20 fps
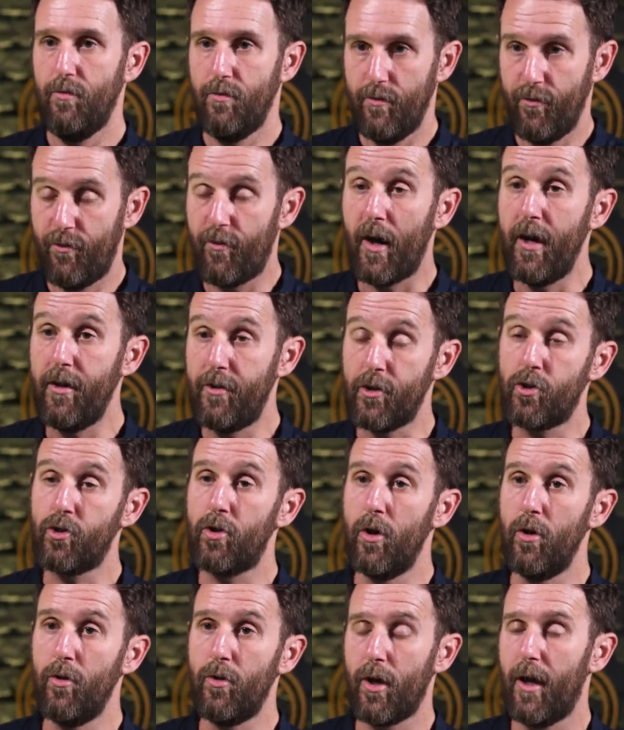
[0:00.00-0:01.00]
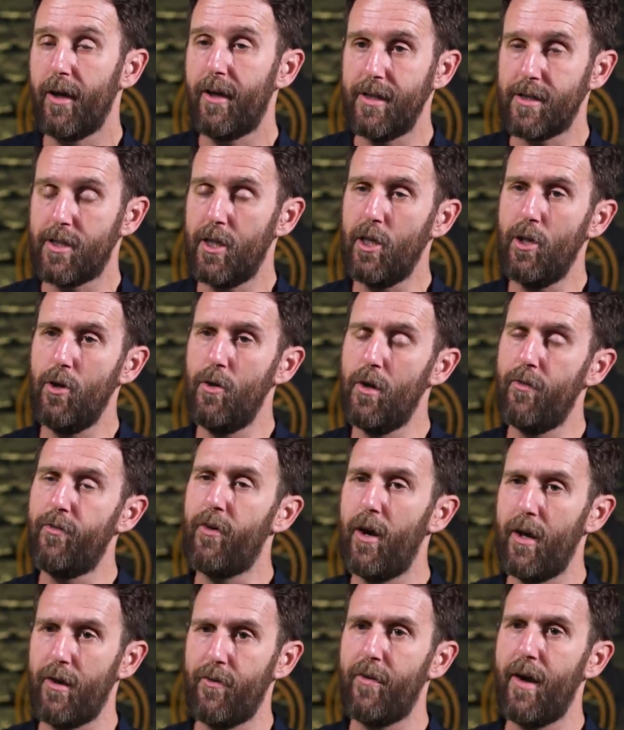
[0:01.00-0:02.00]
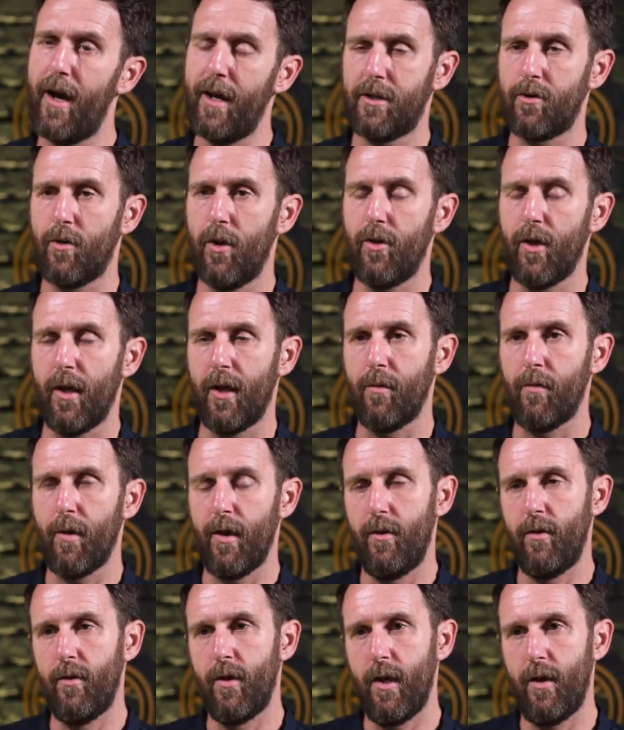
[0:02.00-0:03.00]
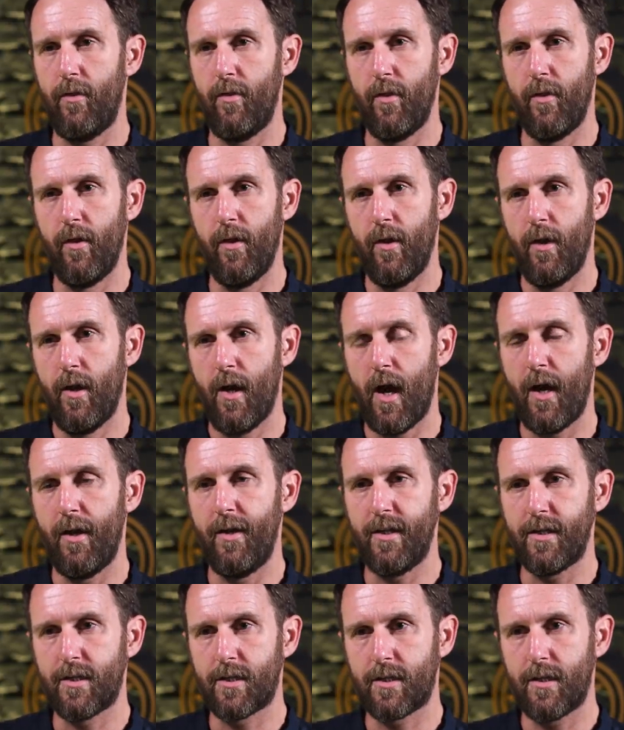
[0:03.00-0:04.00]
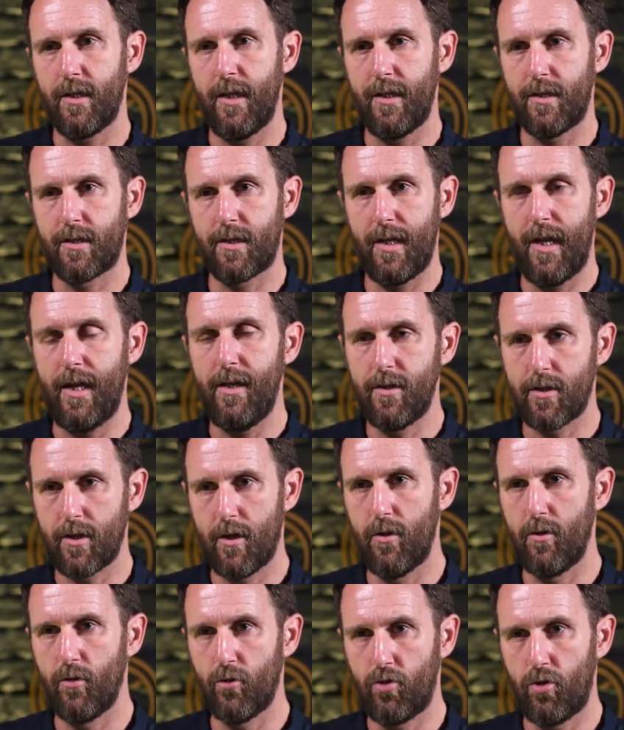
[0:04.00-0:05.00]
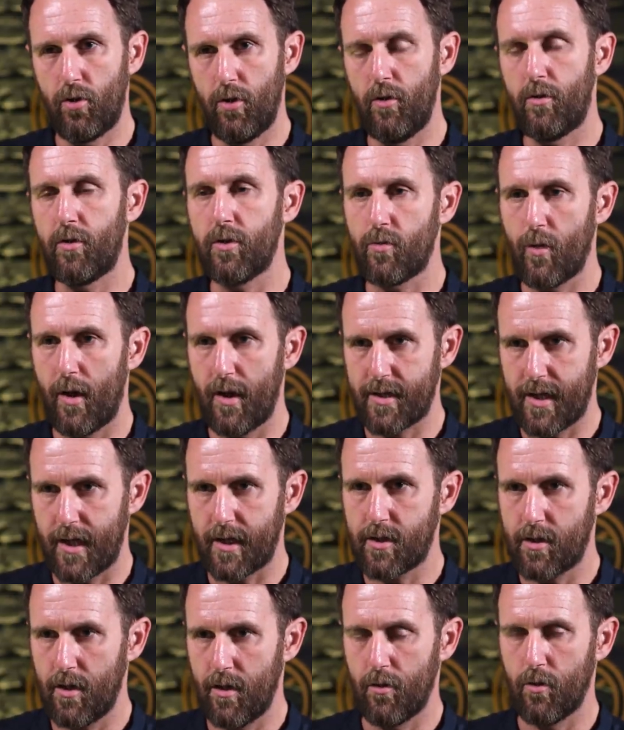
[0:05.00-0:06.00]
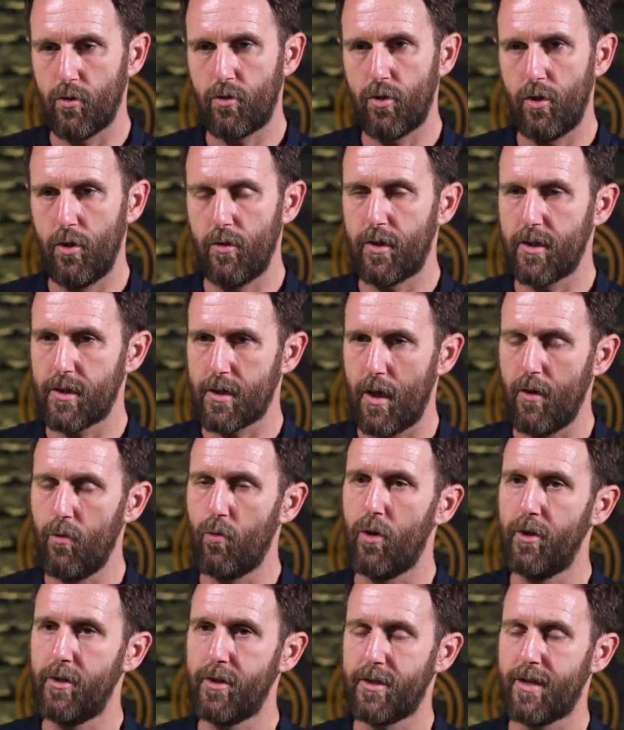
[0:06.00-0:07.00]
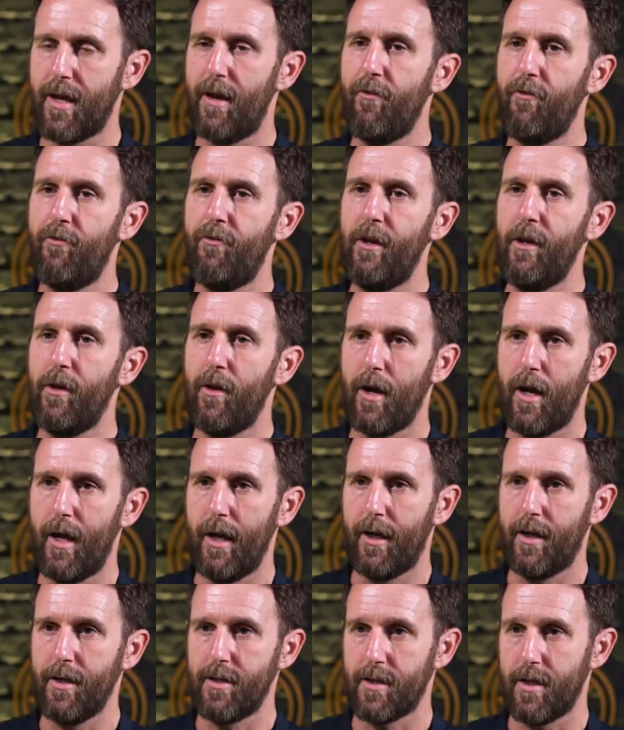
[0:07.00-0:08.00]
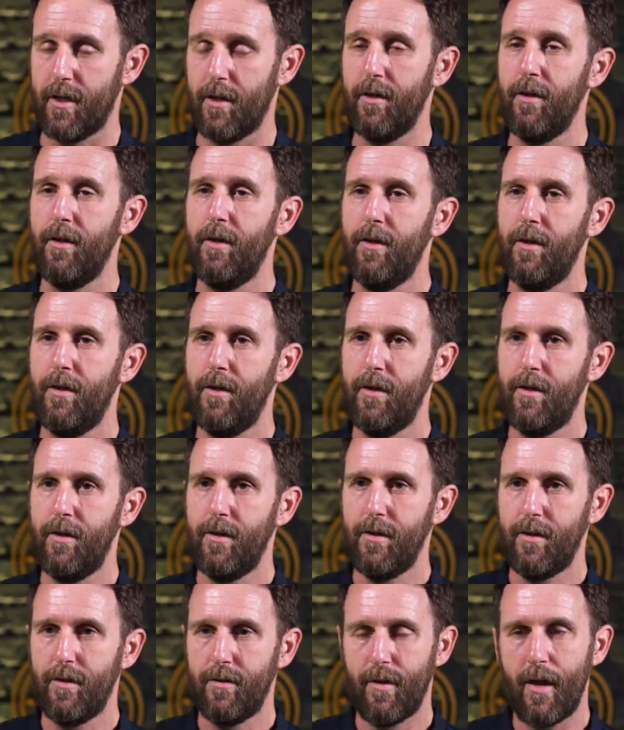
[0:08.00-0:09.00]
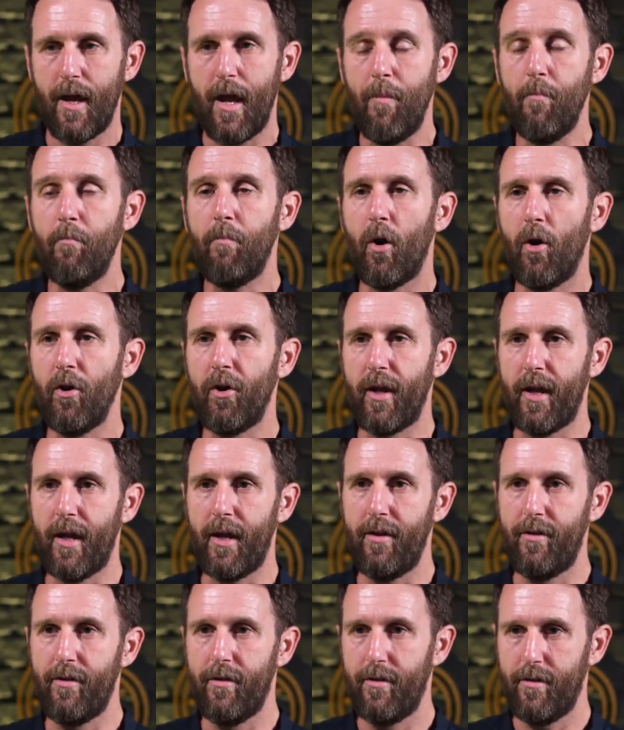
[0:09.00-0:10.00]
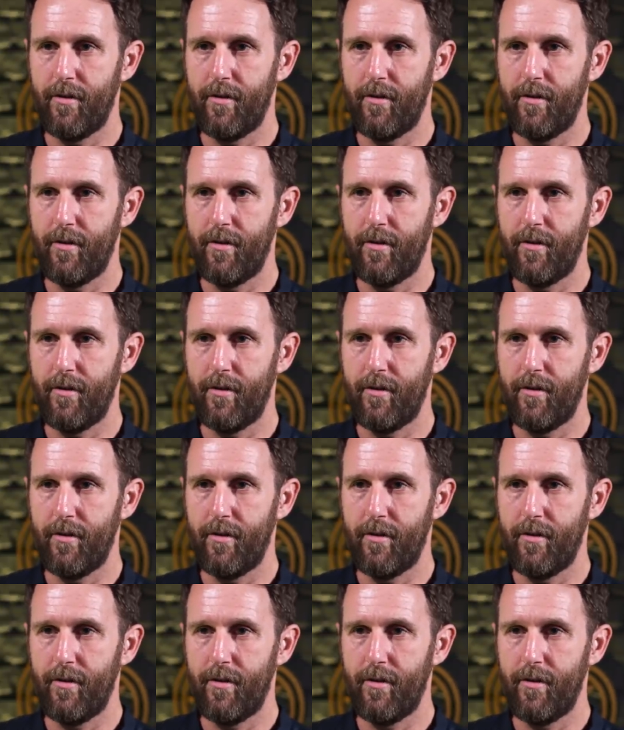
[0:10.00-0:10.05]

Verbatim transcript: find the truth. Like it's the unifying factor, I think, in in and it's it's internal truth as well as external truth. It's like what does that feel like as a embodied